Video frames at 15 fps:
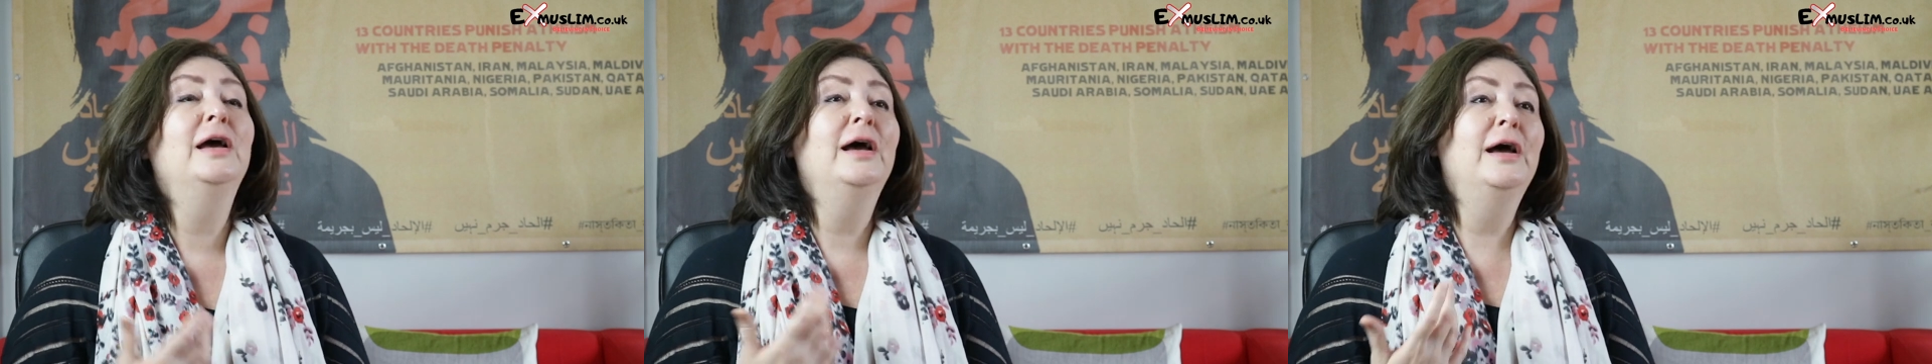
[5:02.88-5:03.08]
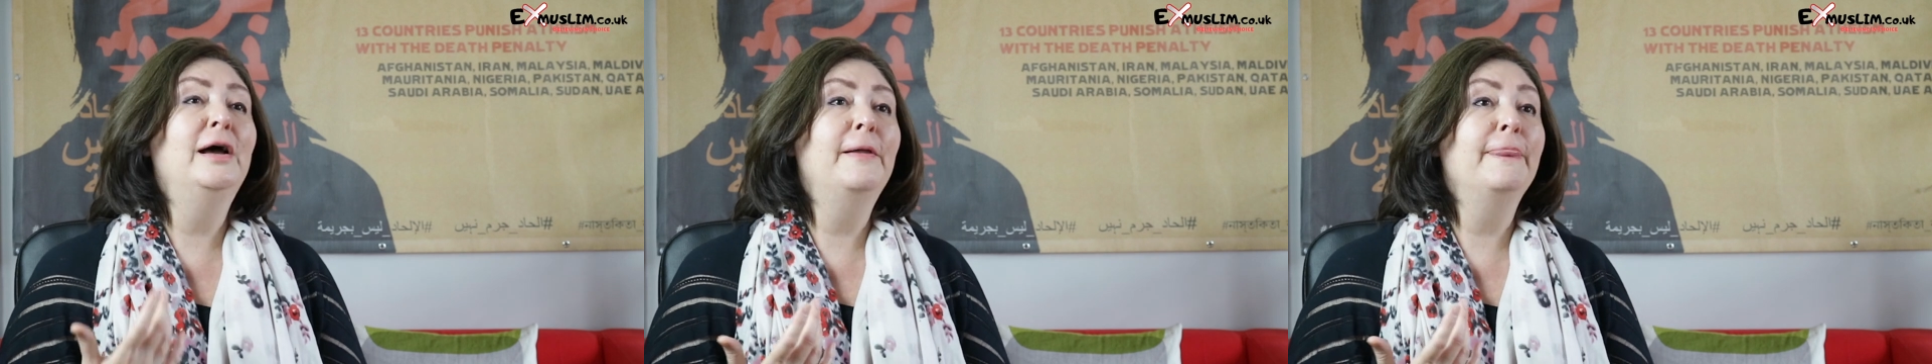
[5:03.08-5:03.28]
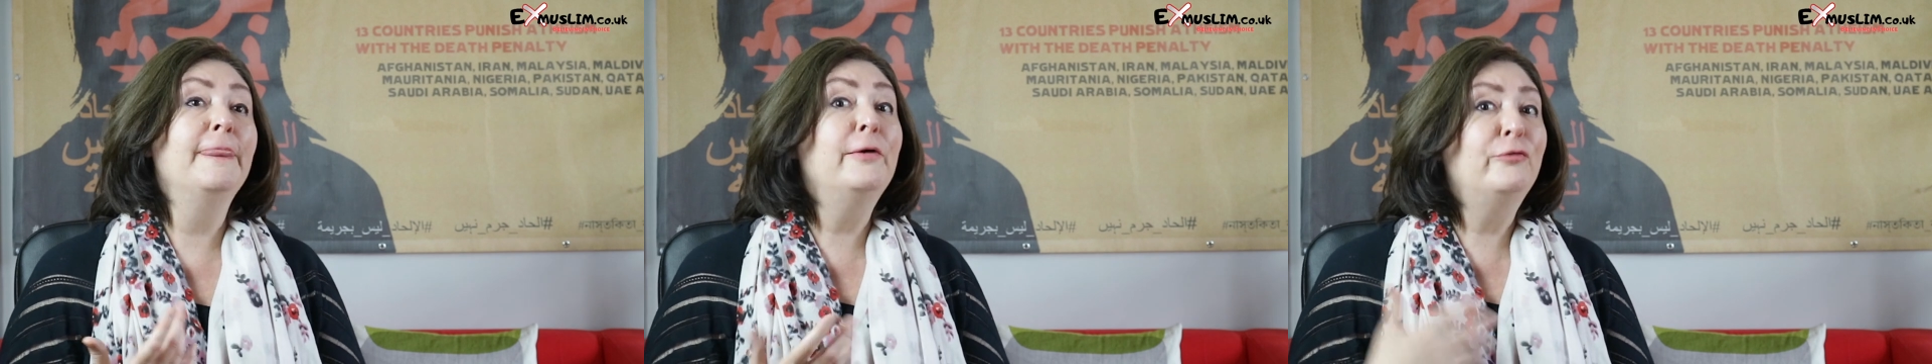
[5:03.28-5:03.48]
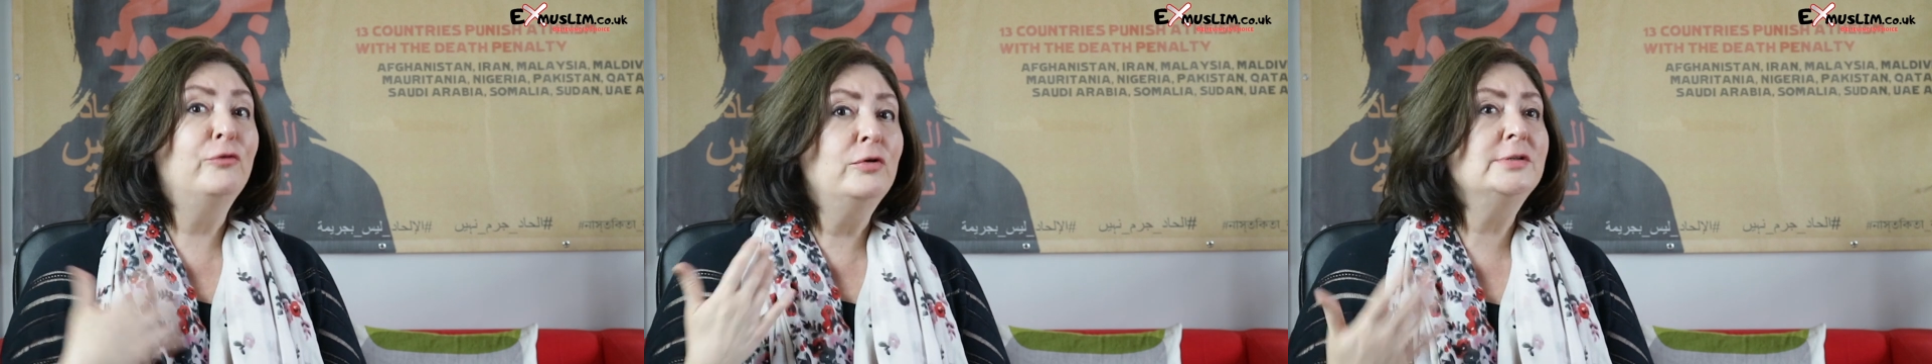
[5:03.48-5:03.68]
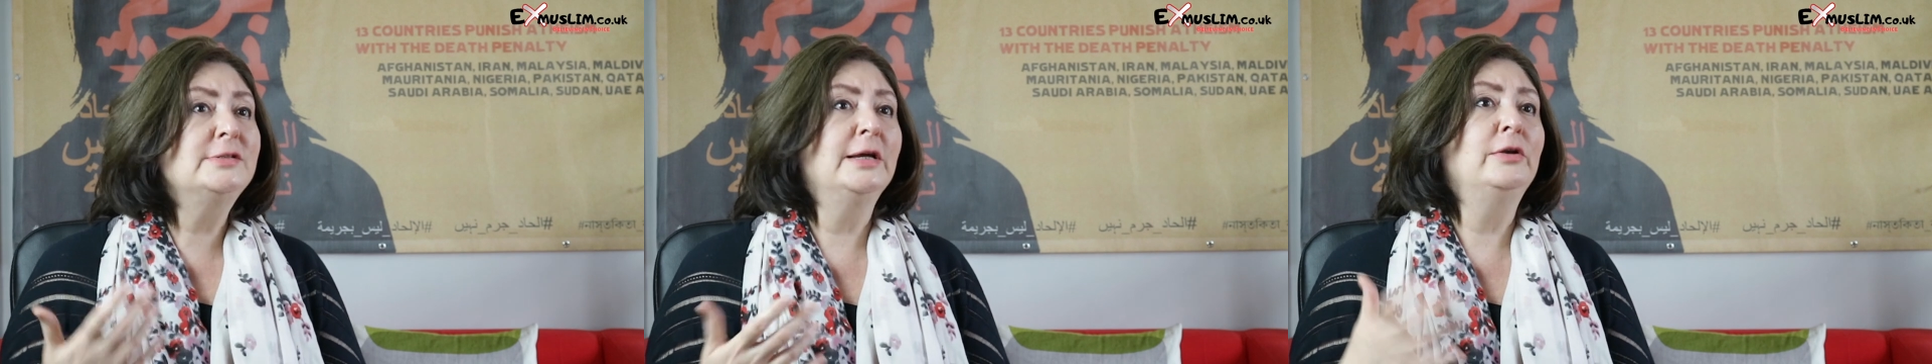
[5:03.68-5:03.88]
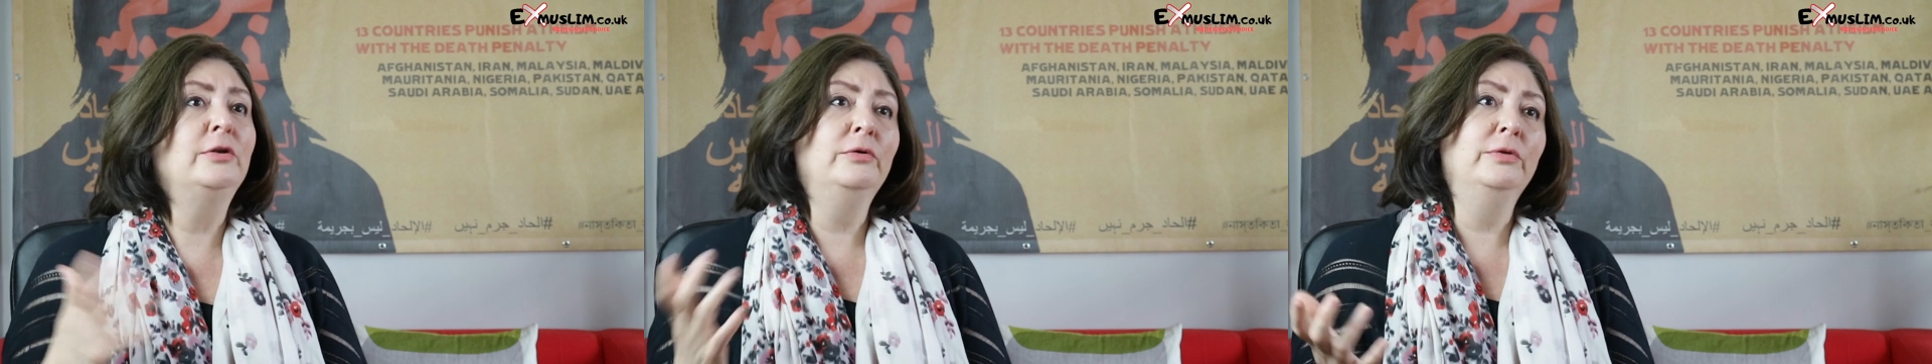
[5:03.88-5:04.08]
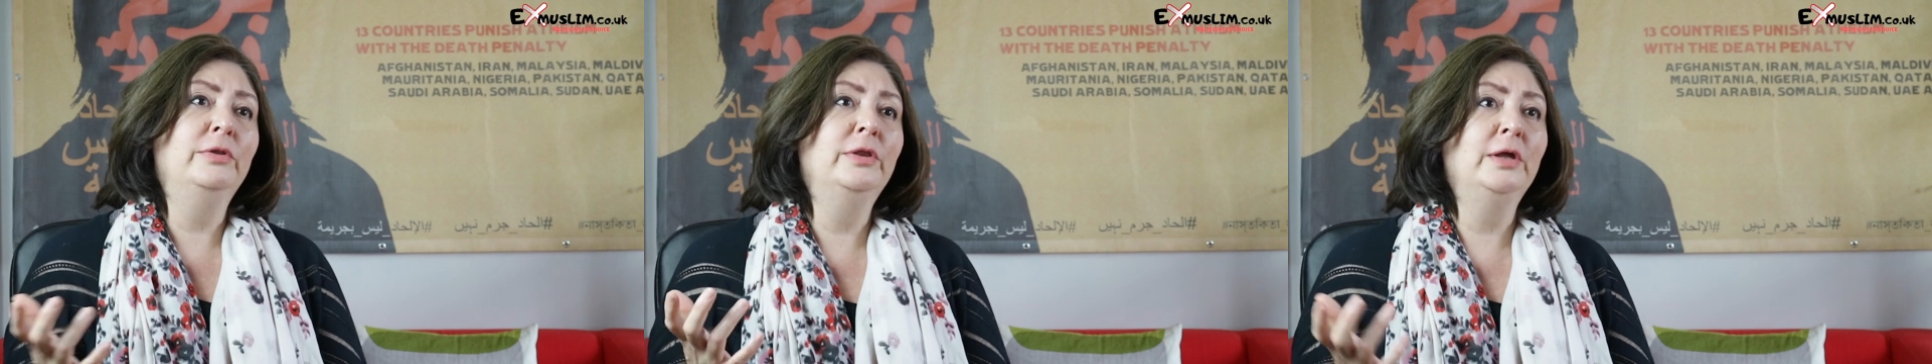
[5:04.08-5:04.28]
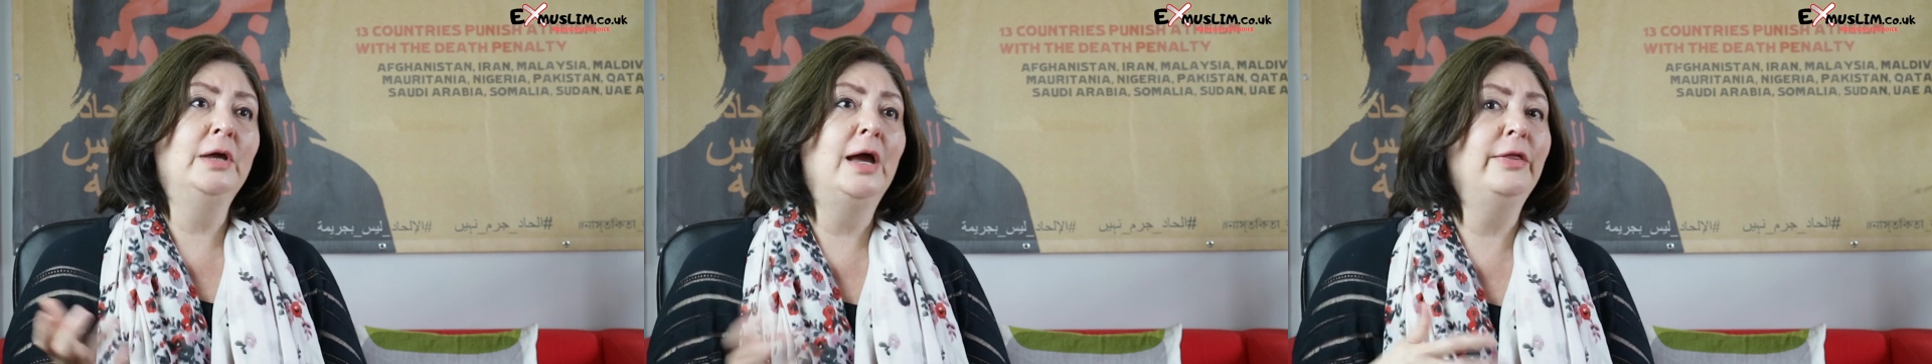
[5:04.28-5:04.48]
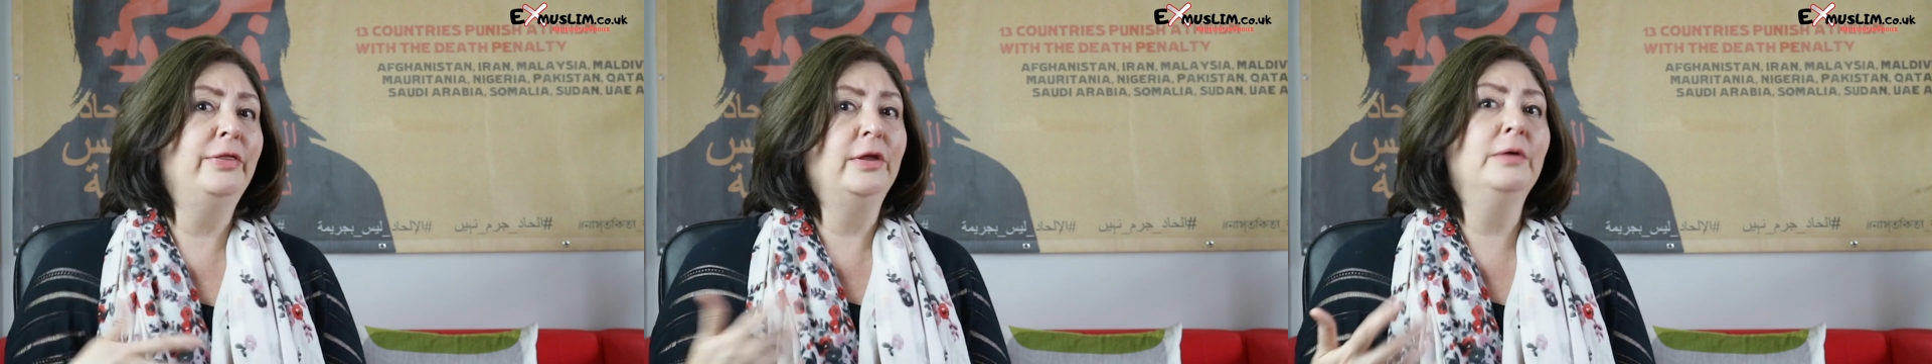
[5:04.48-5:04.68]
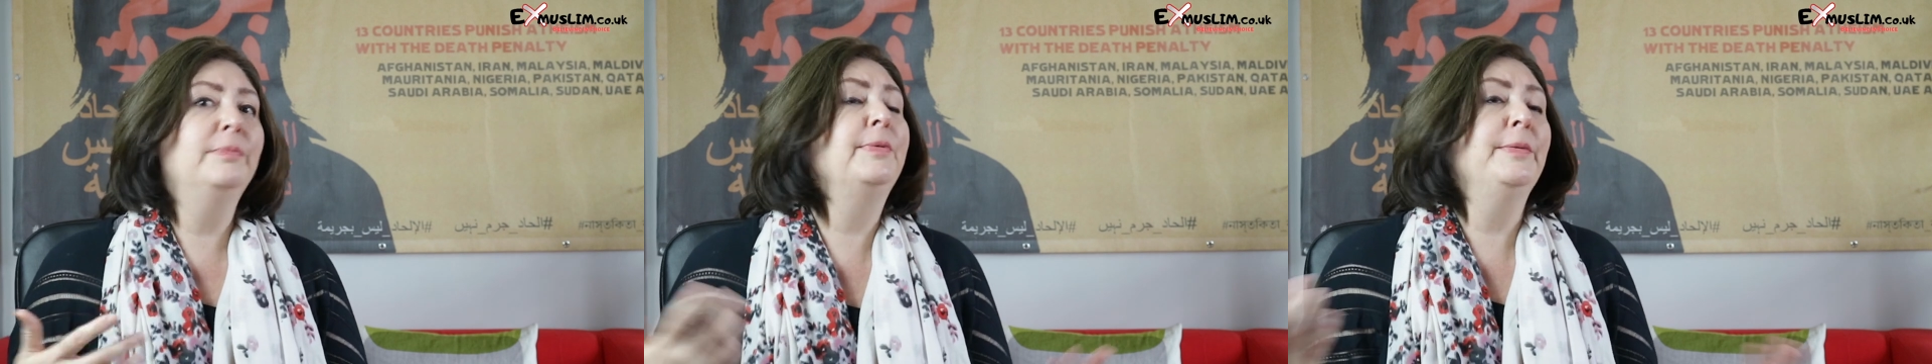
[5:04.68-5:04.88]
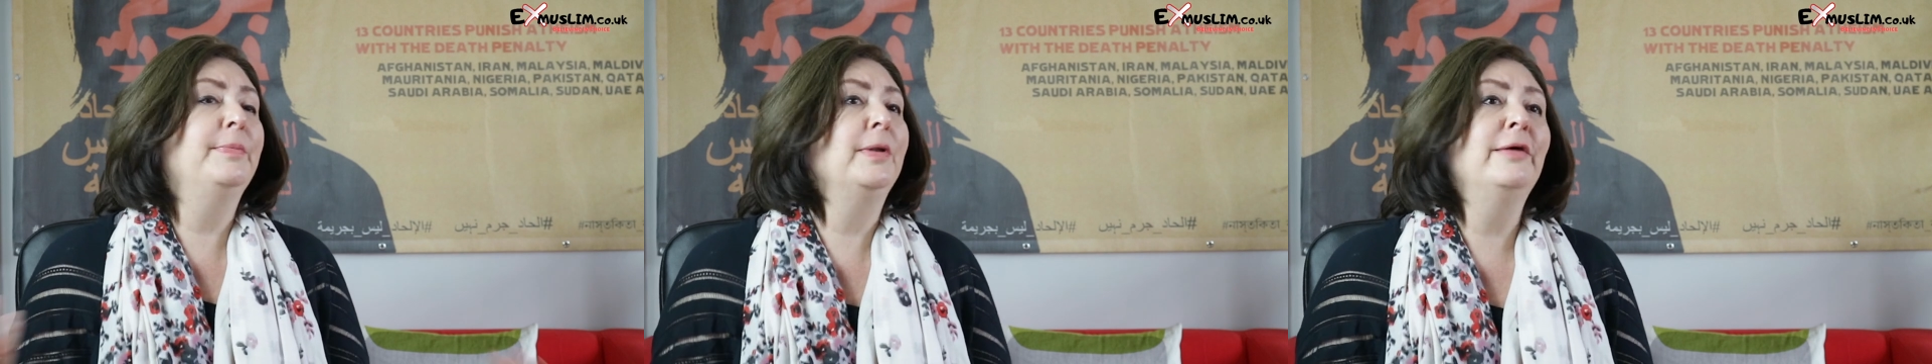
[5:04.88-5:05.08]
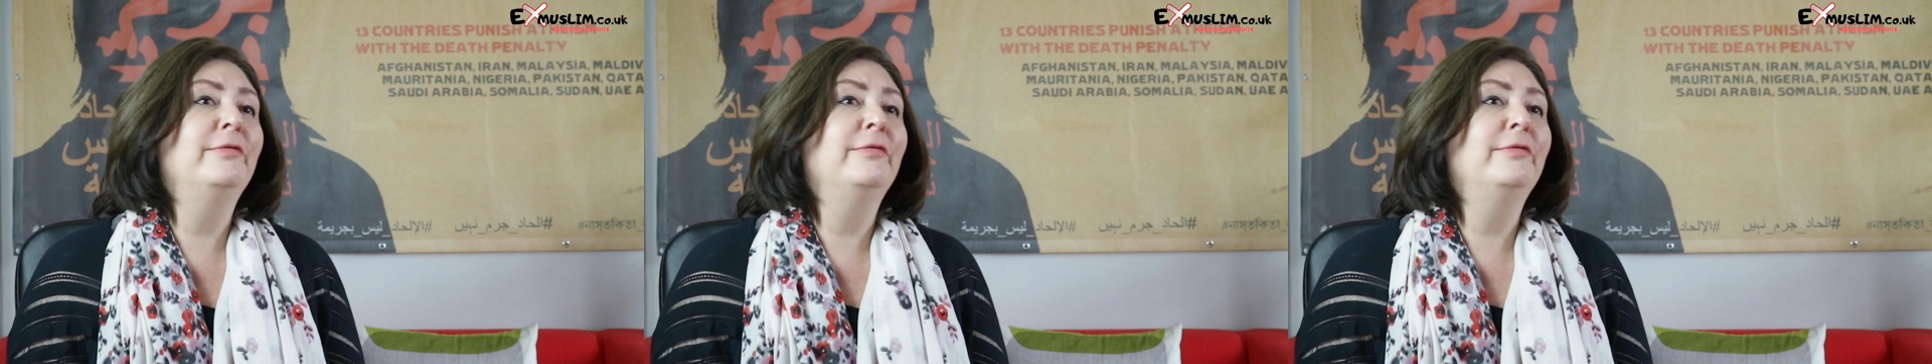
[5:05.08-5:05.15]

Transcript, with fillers: Um, of course, I don't think I think people have